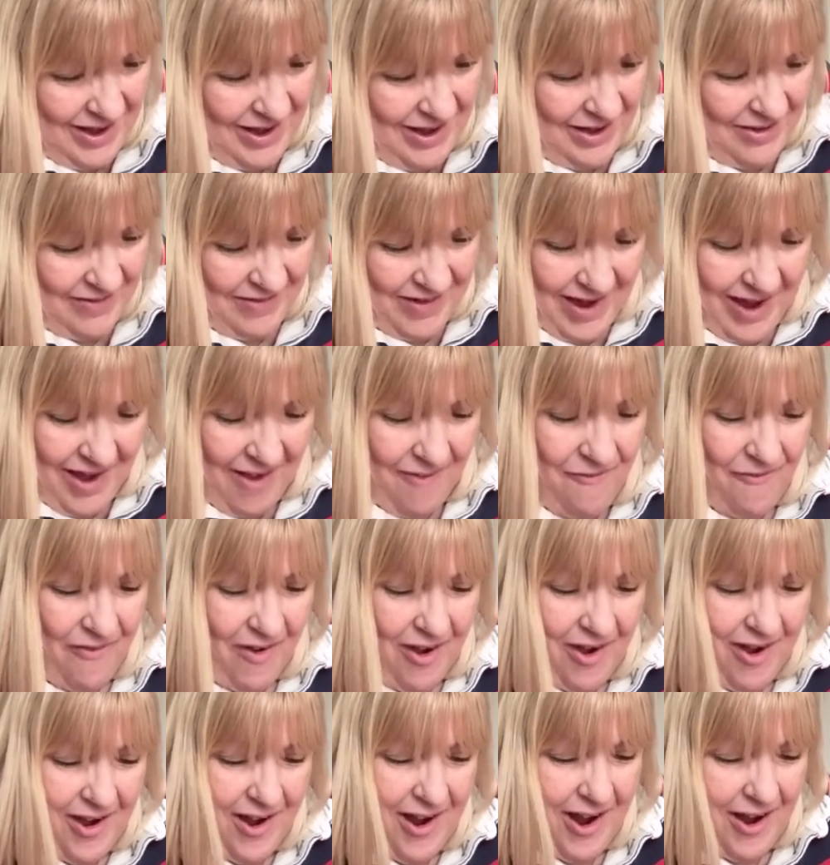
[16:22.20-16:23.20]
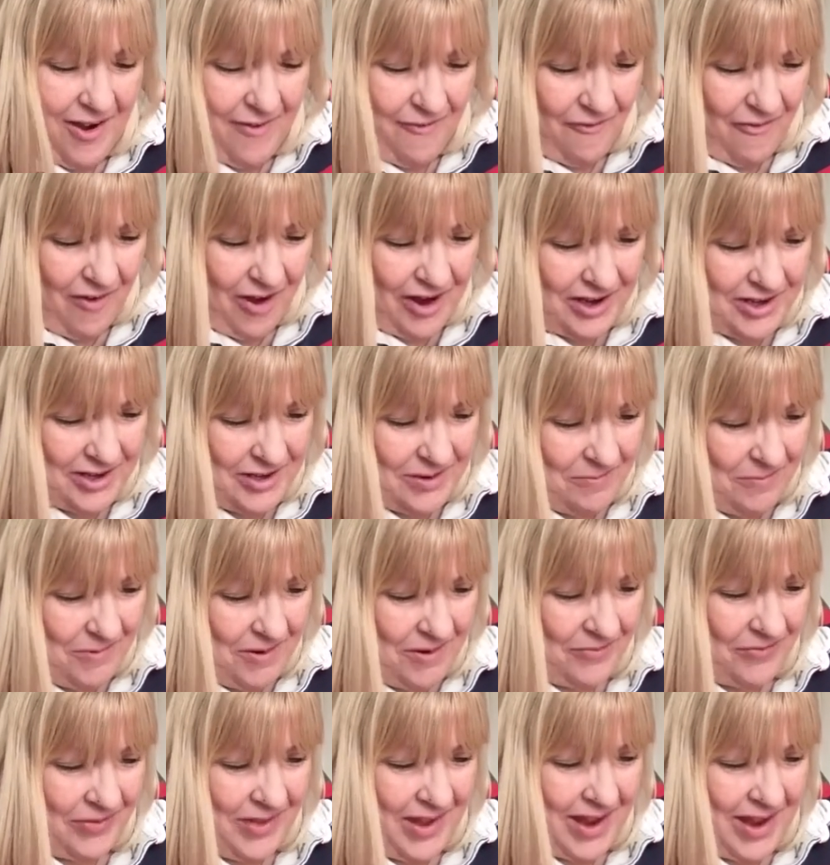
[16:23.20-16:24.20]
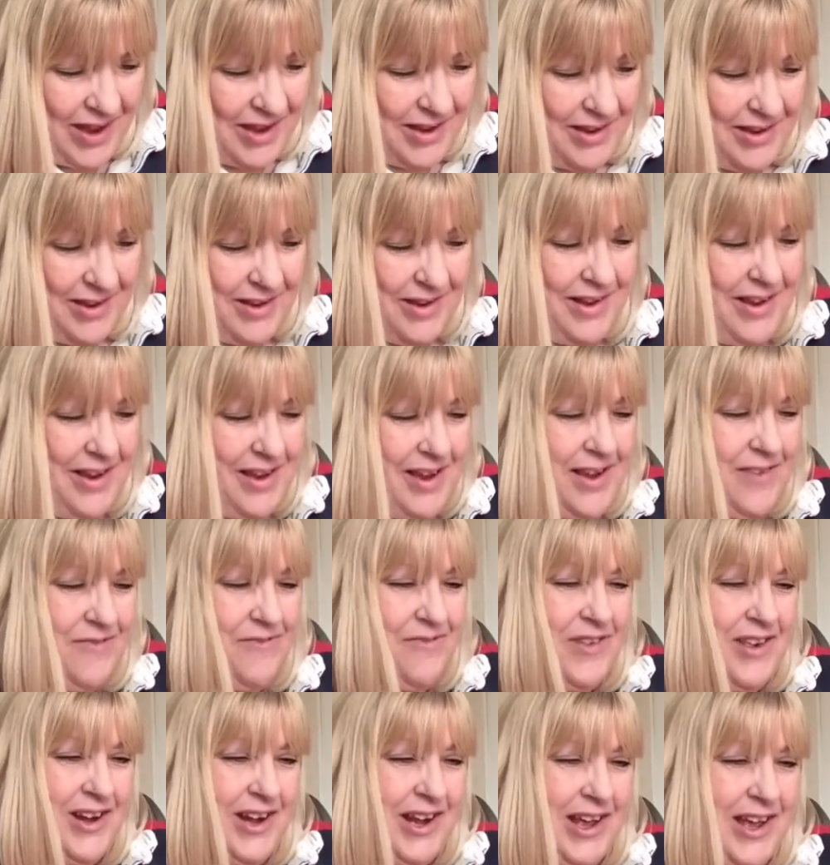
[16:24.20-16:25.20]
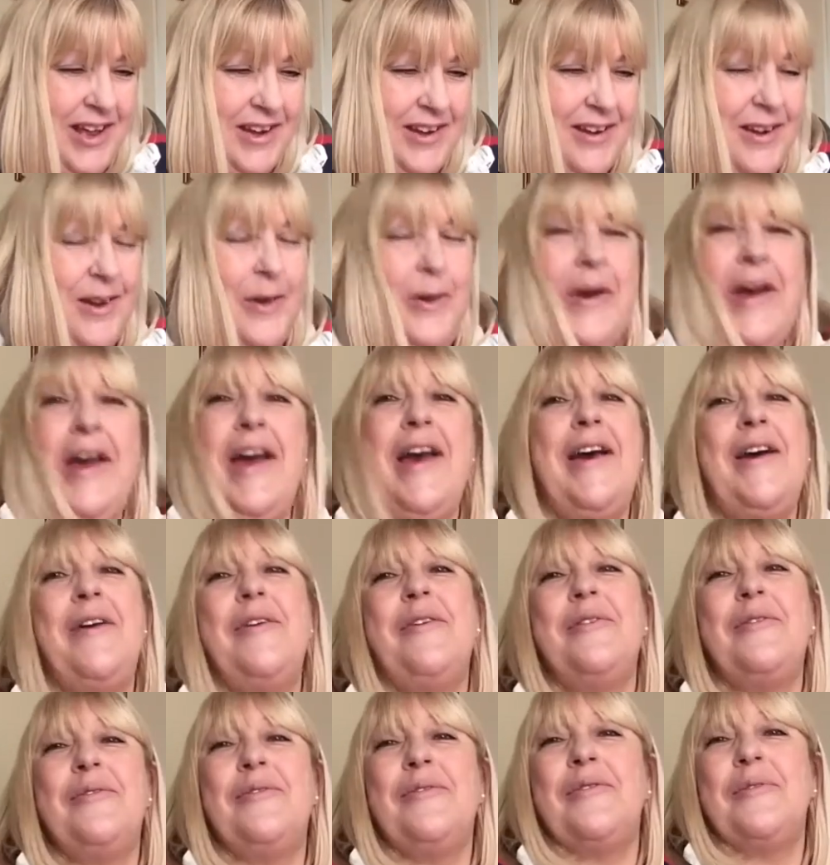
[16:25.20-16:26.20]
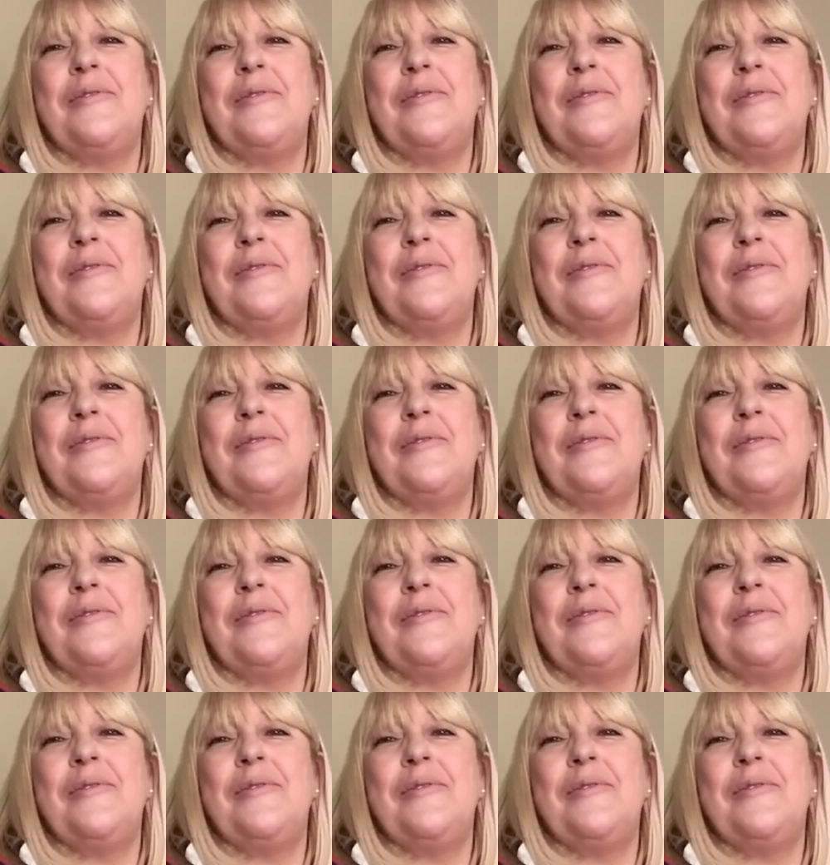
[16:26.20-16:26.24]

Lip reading: anyway, I'll find you one that I haven't really had a lot out of.